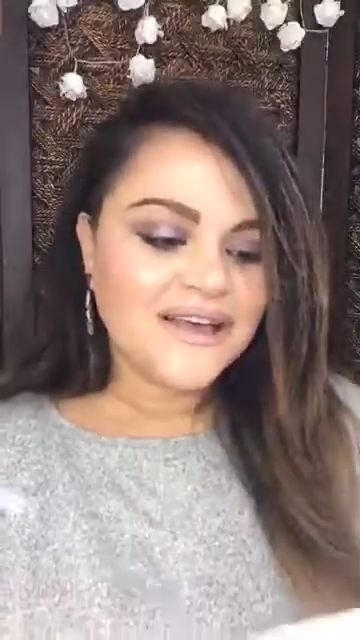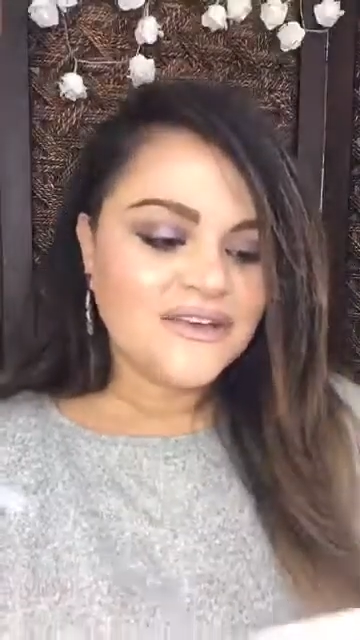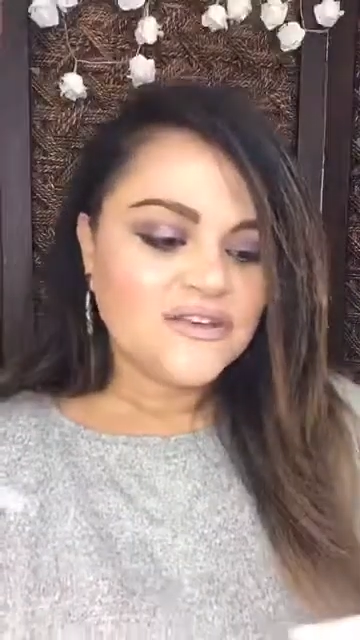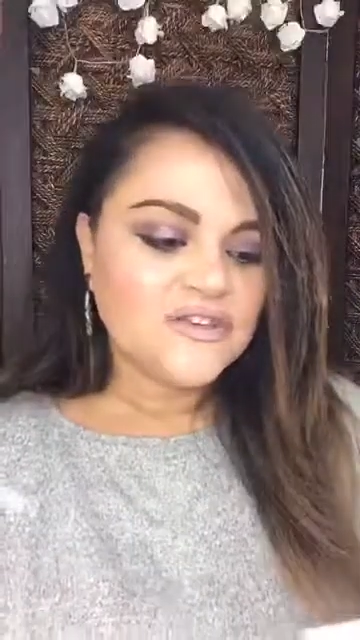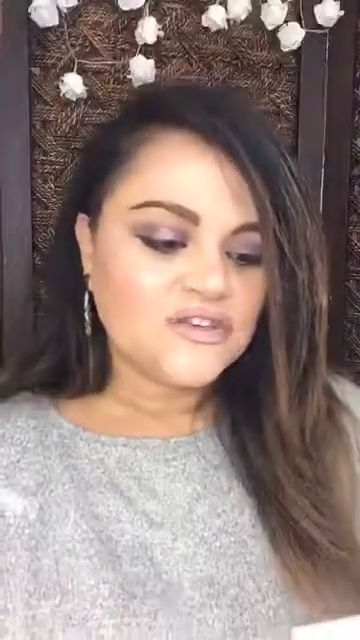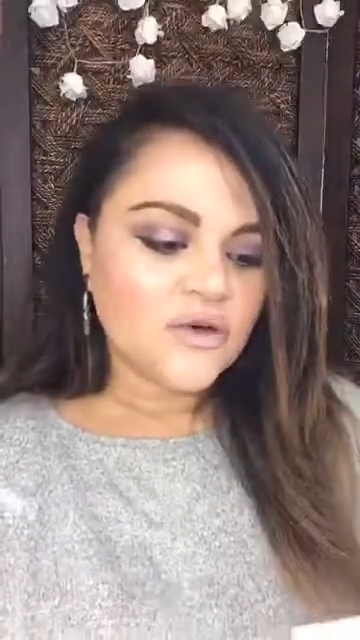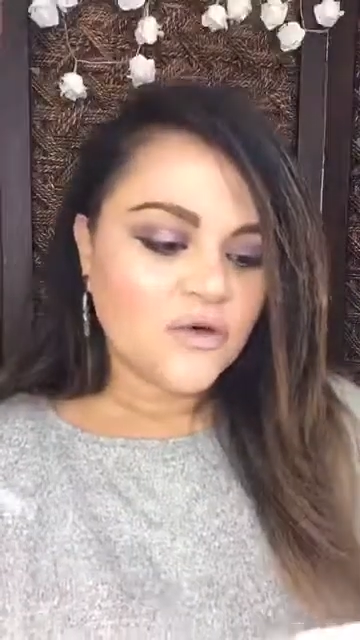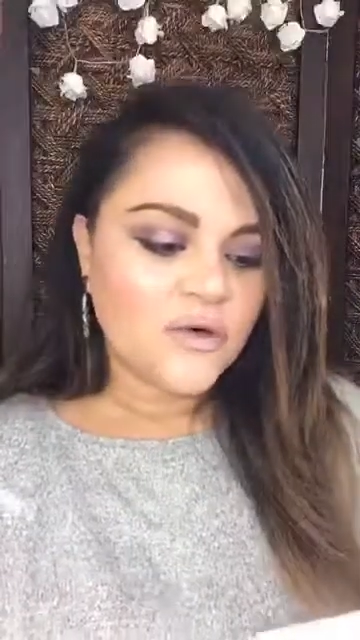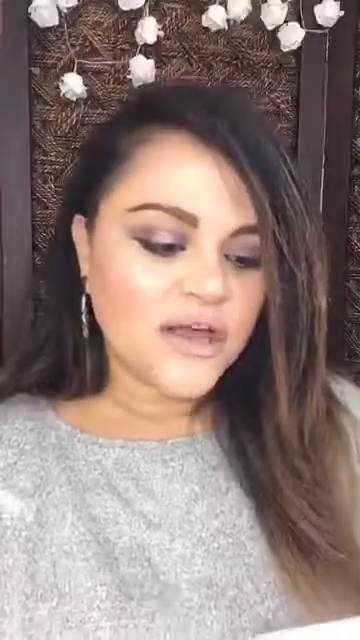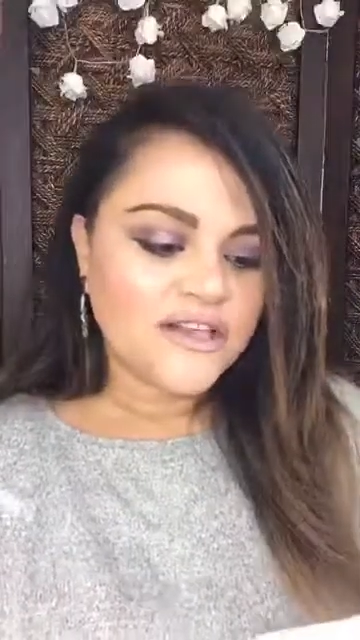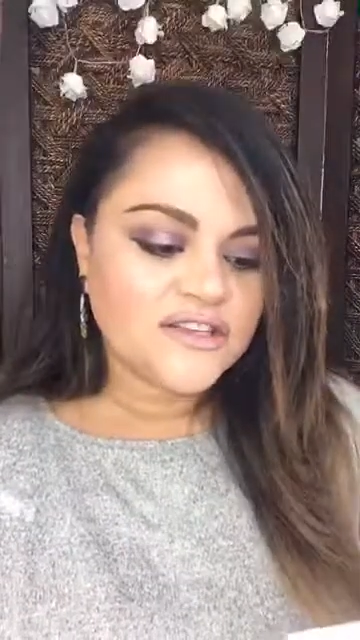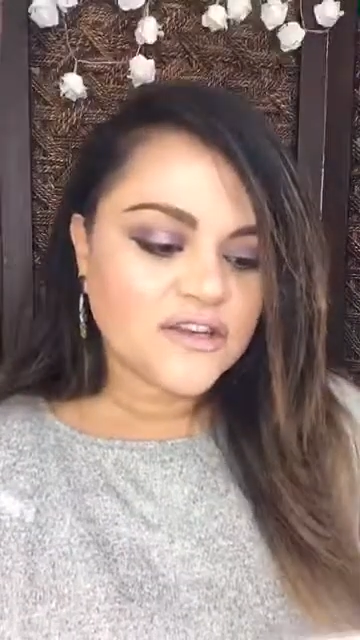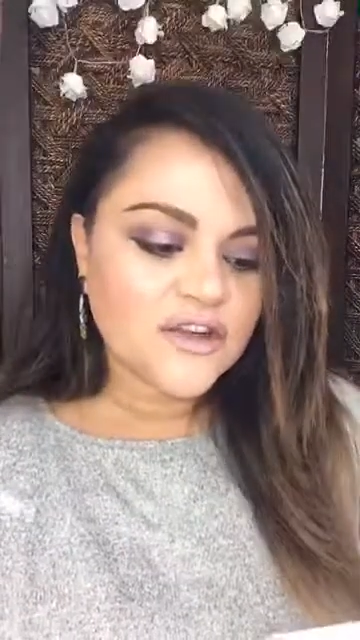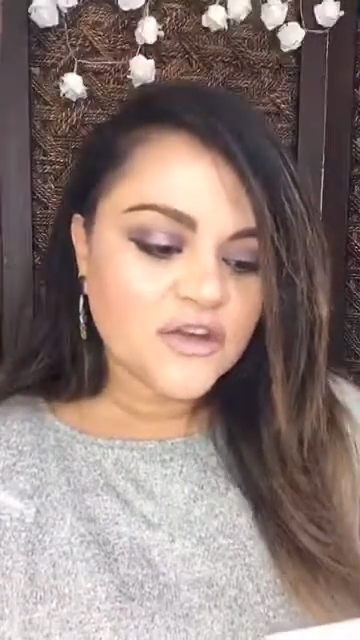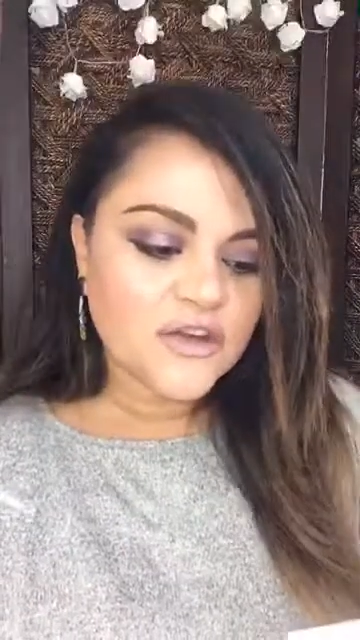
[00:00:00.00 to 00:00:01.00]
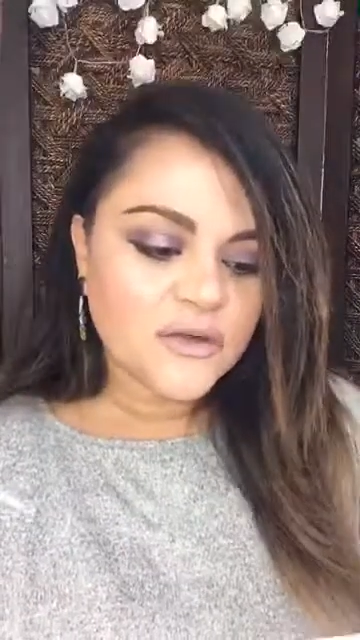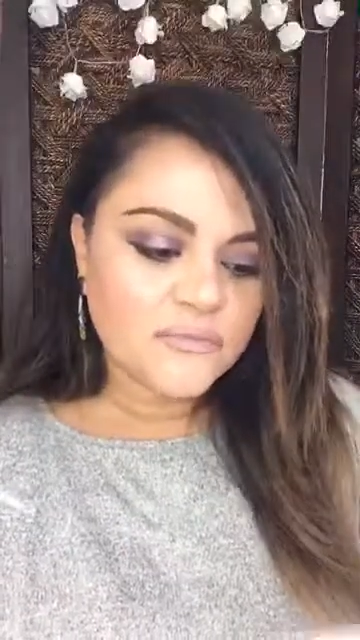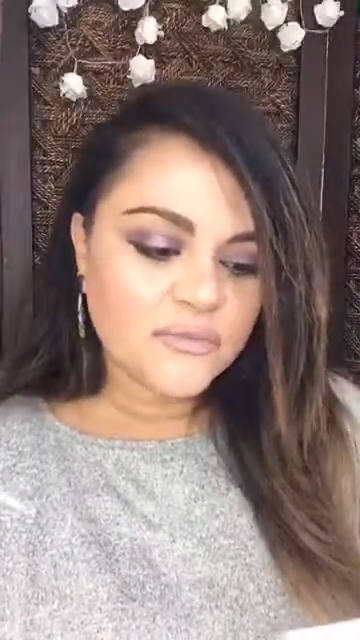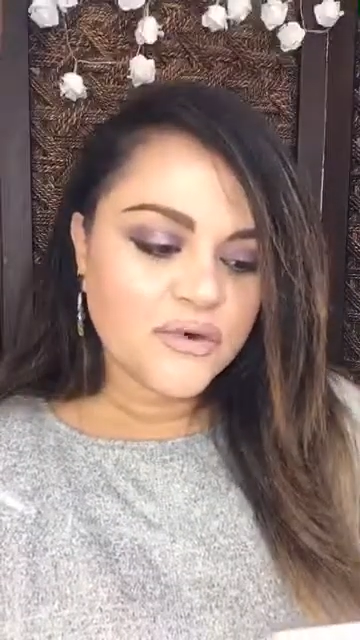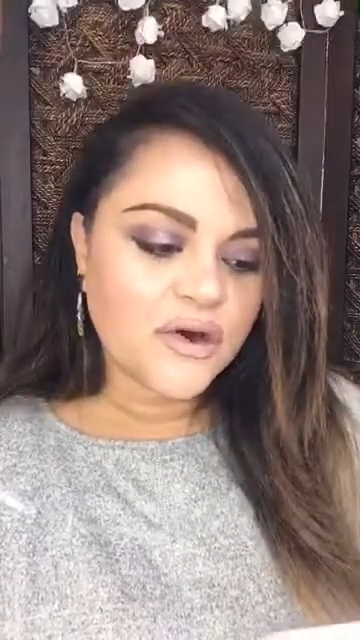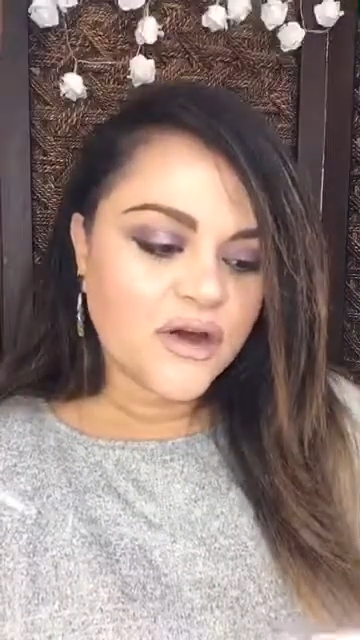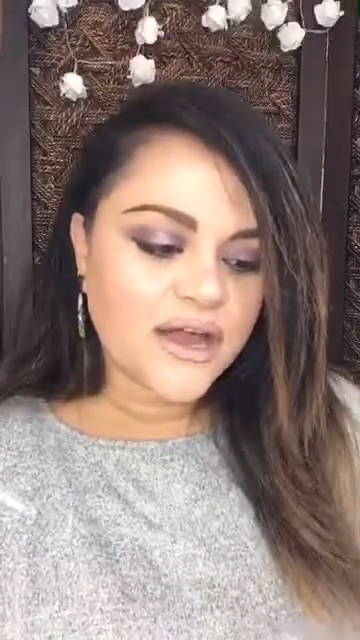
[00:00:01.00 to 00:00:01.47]
So it's a
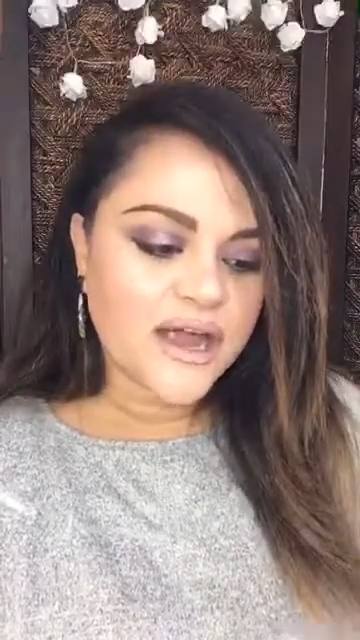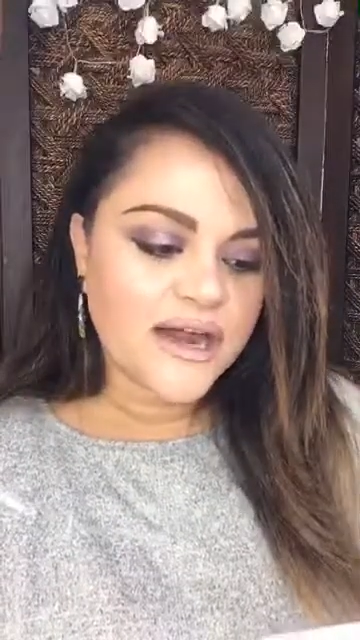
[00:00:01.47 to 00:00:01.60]
good book.